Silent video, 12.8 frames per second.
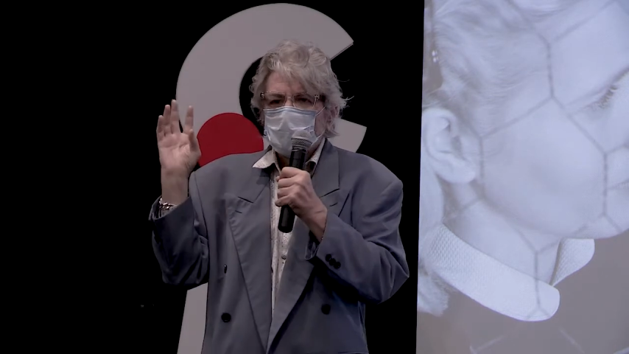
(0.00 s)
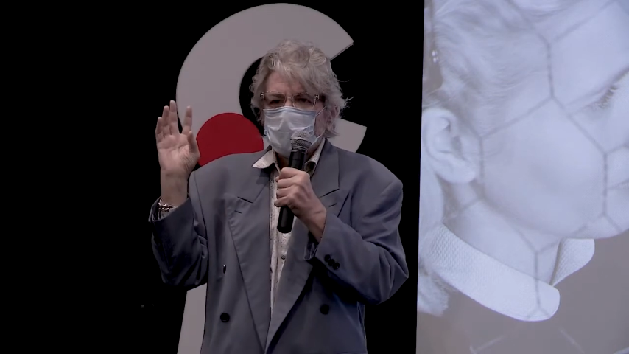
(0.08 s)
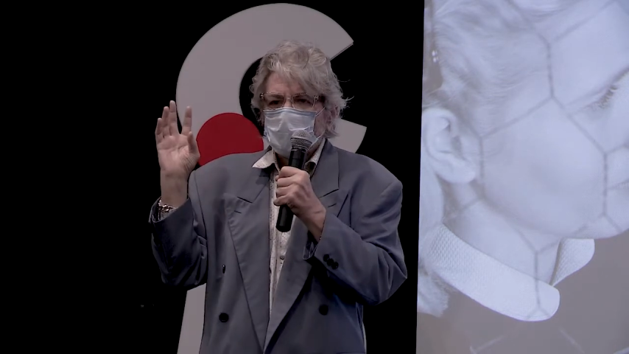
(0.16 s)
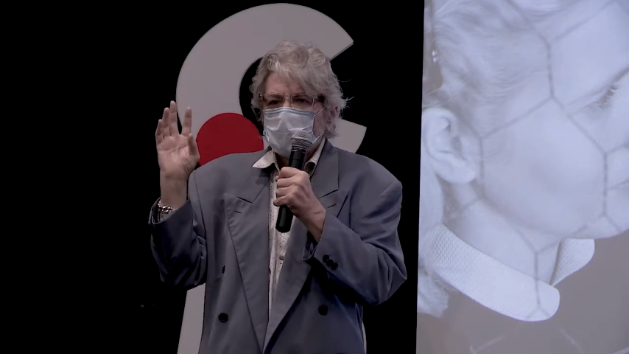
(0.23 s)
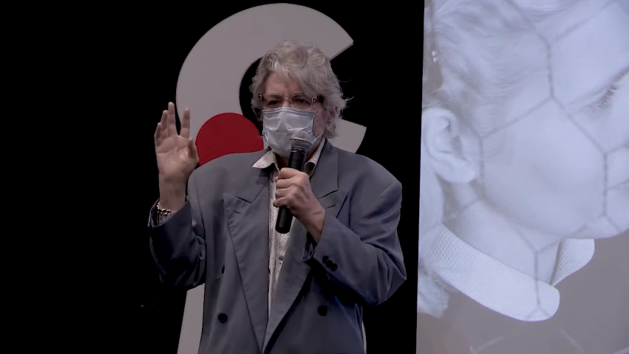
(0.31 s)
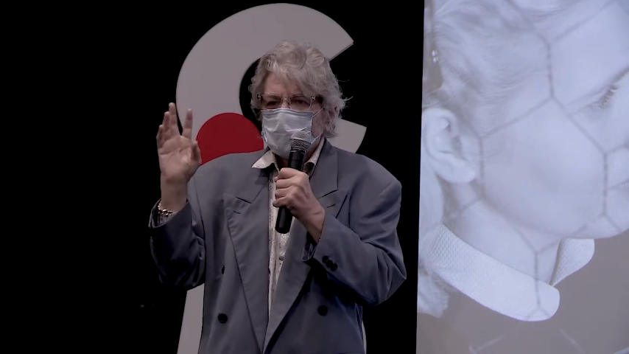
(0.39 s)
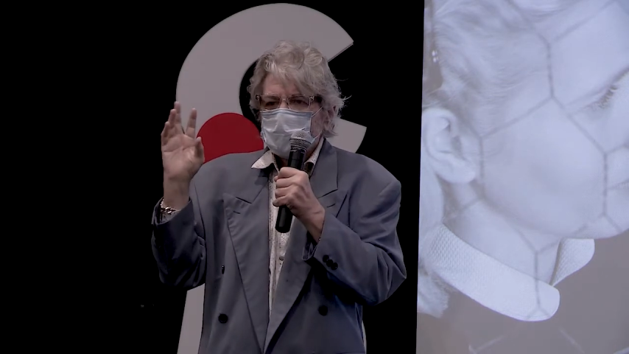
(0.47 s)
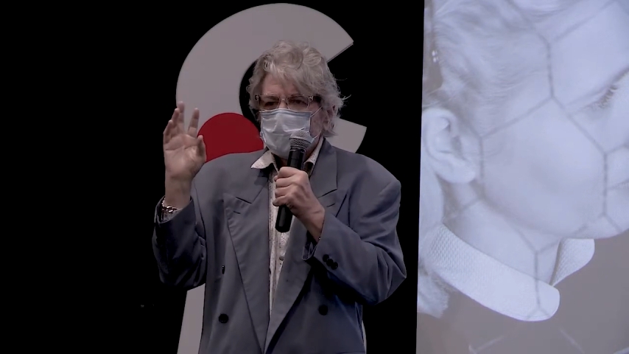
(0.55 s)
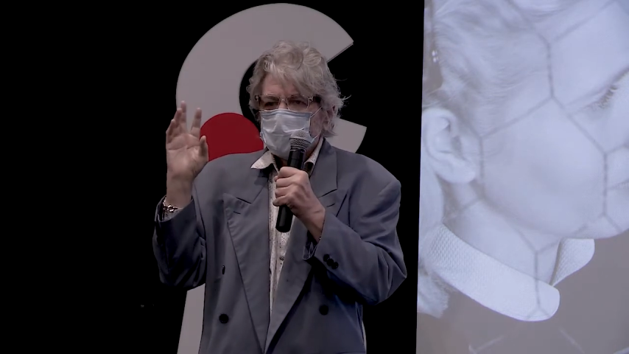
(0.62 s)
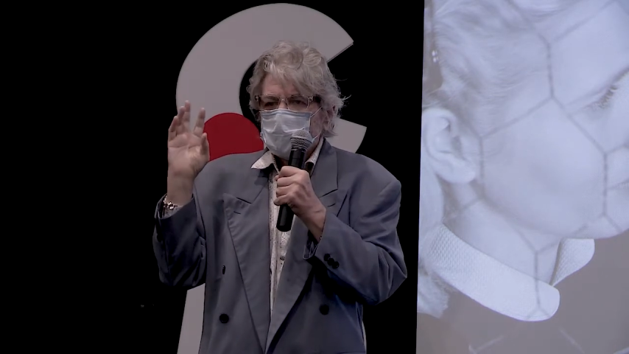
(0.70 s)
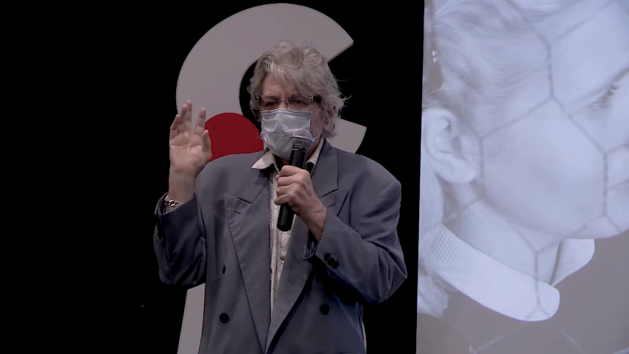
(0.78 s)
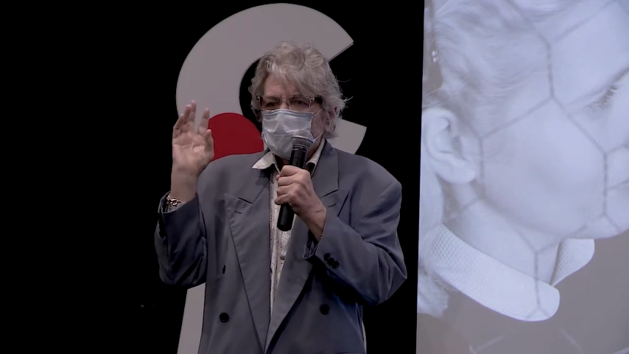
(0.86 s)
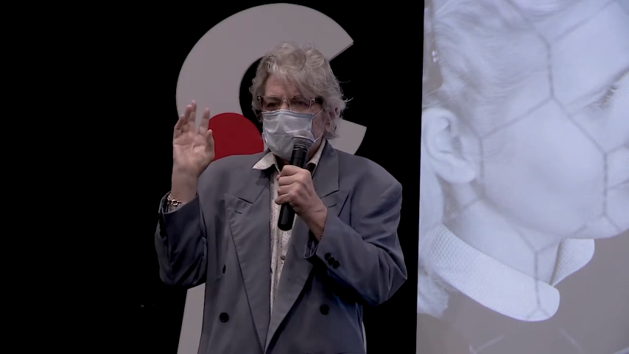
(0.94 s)
off
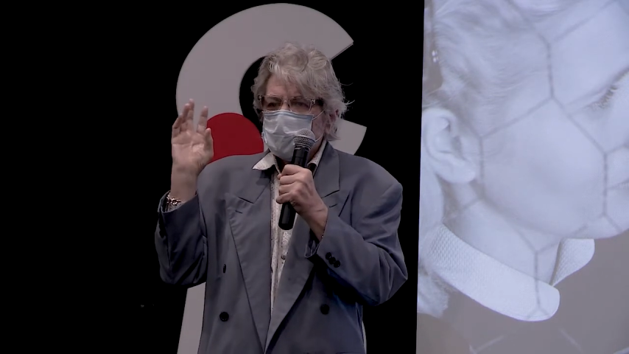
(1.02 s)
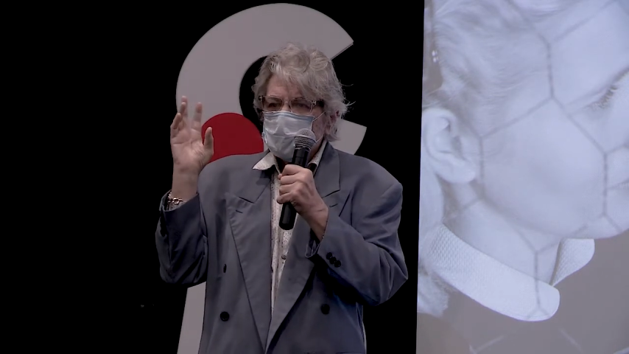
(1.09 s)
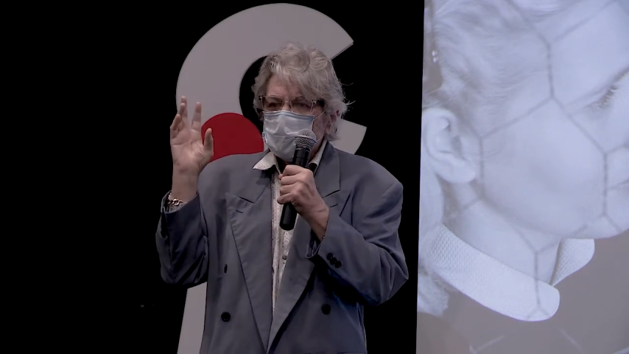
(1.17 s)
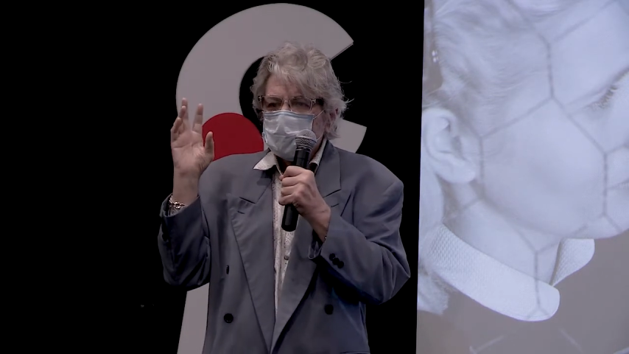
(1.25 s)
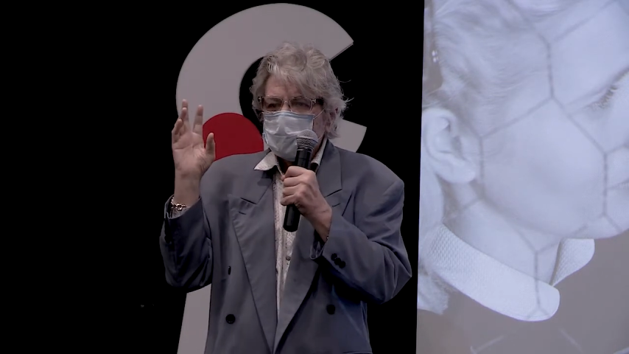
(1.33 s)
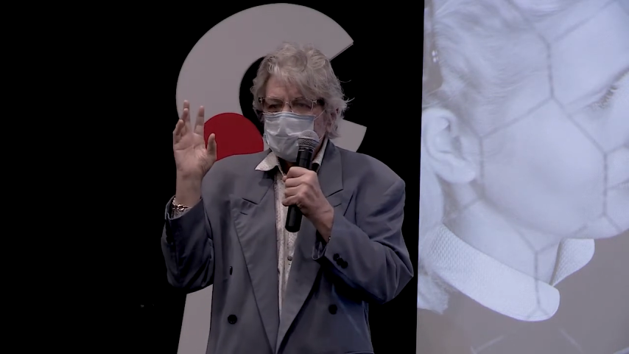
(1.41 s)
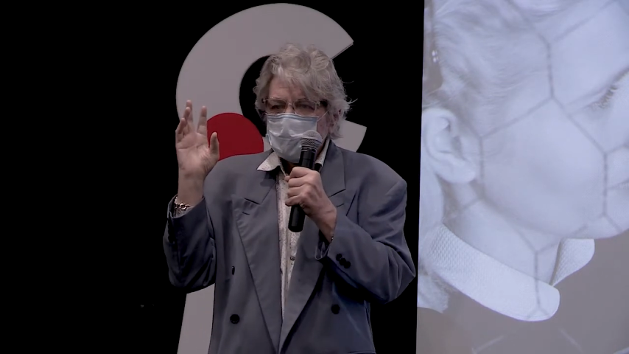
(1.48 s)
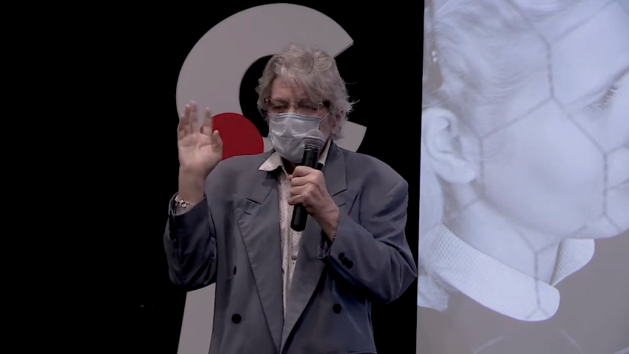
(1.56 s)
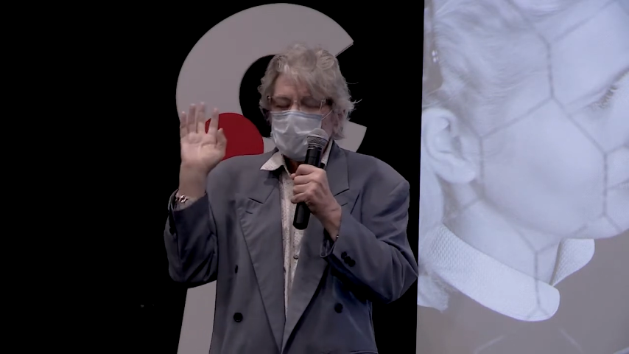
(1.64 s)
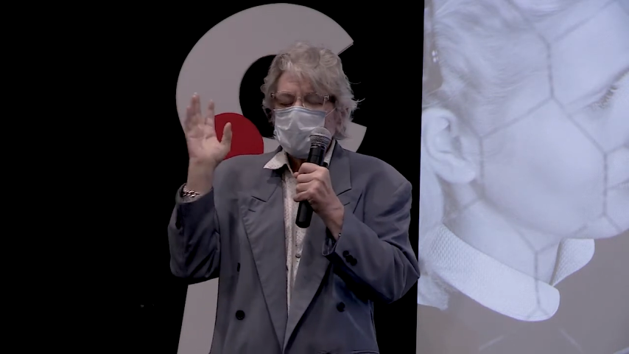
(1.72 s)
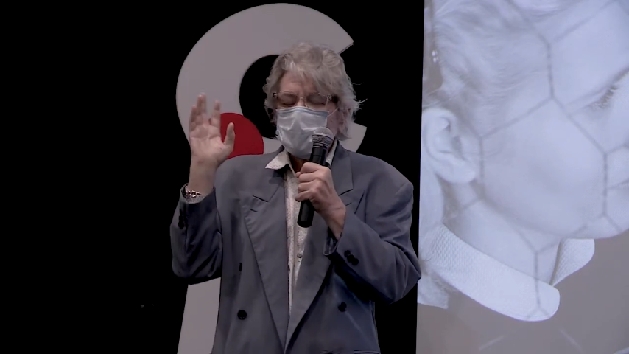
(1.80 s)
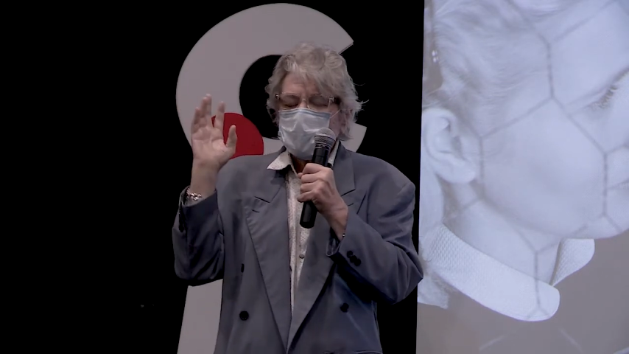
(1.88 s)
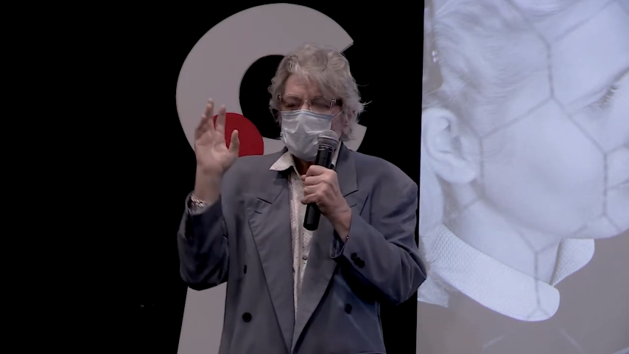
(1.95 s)
uh, the roof,
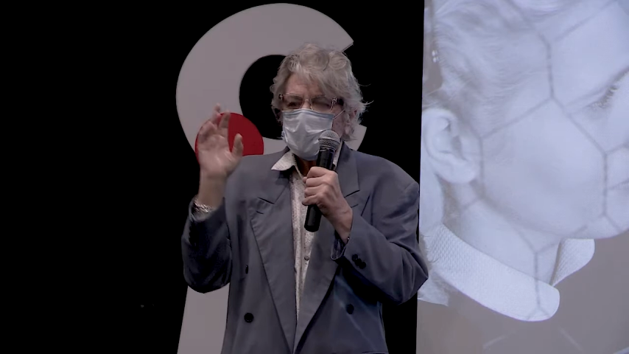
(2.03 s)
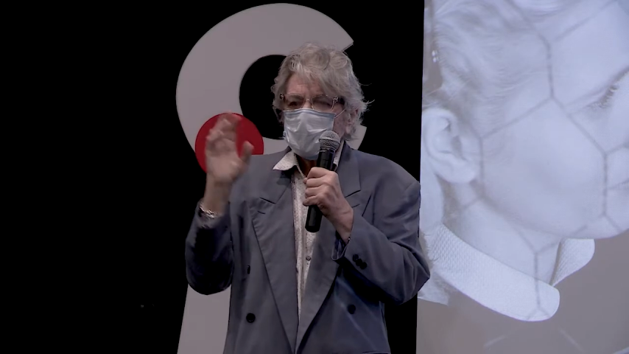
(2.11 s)
Joey,